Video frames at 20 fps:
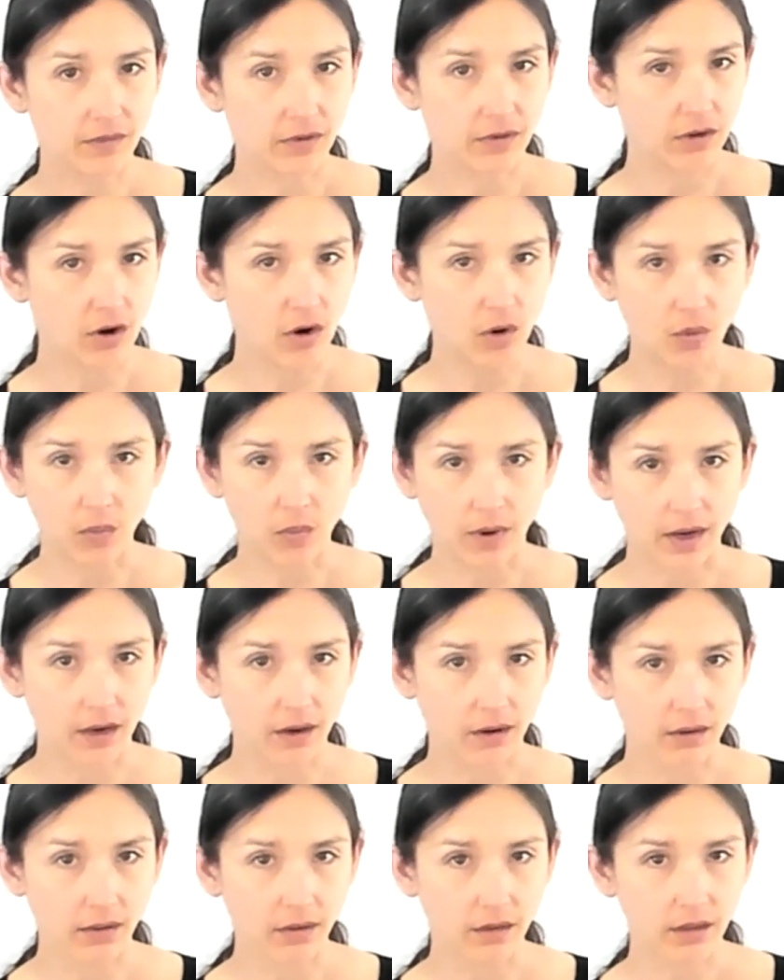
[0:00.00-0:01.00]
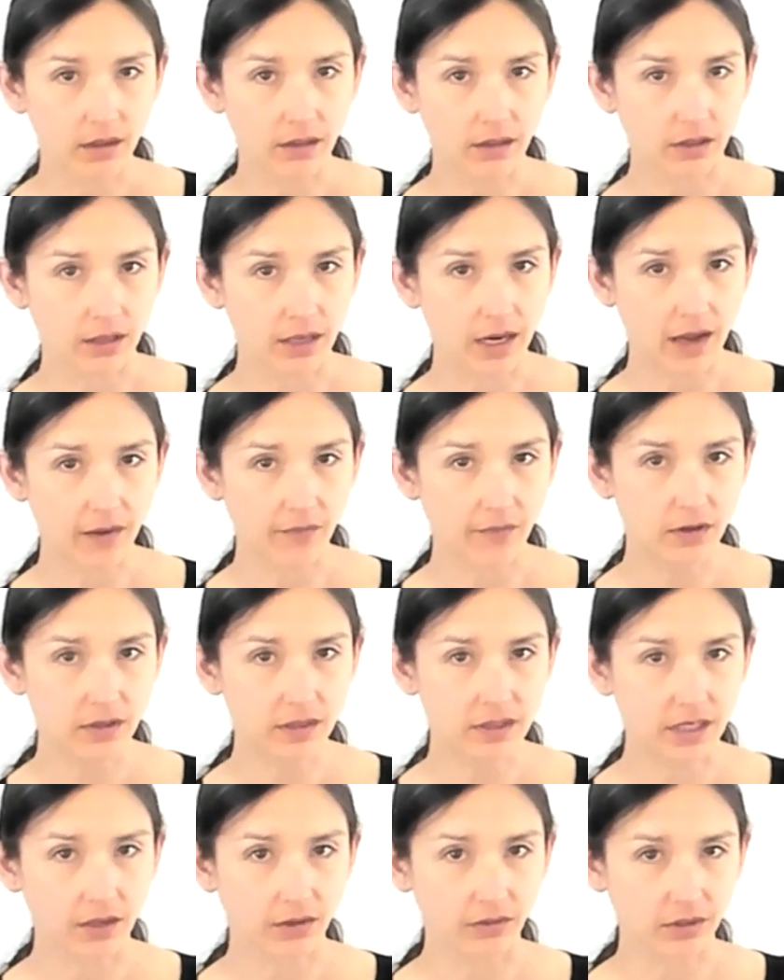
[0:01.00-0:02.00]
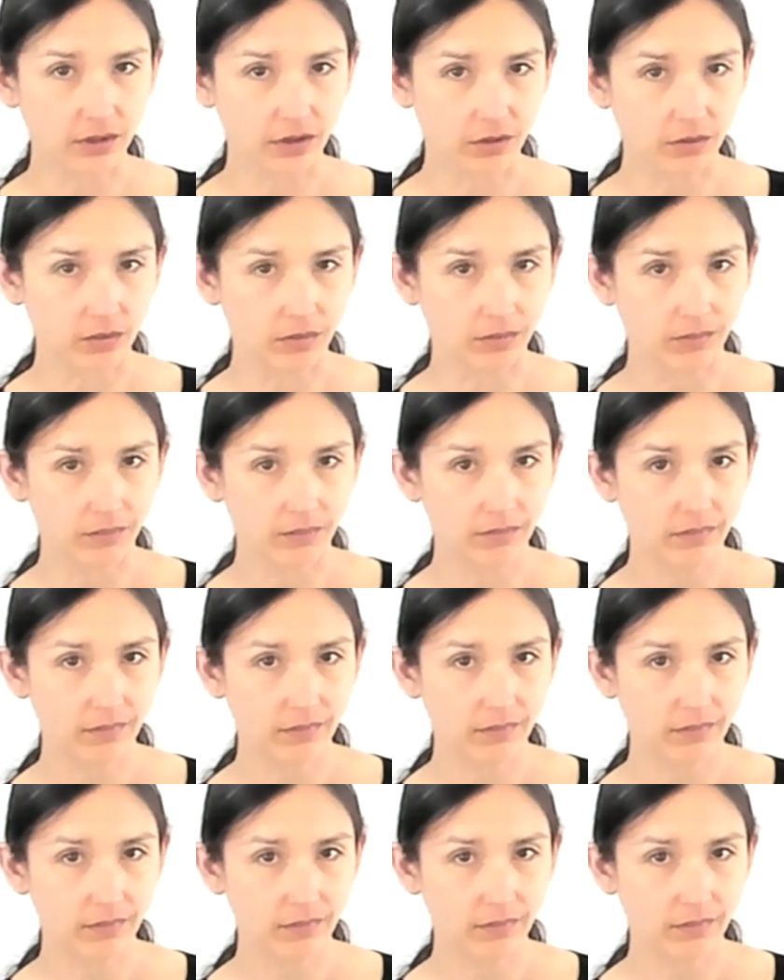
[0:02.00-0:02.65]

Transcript: nowhere could ever tell you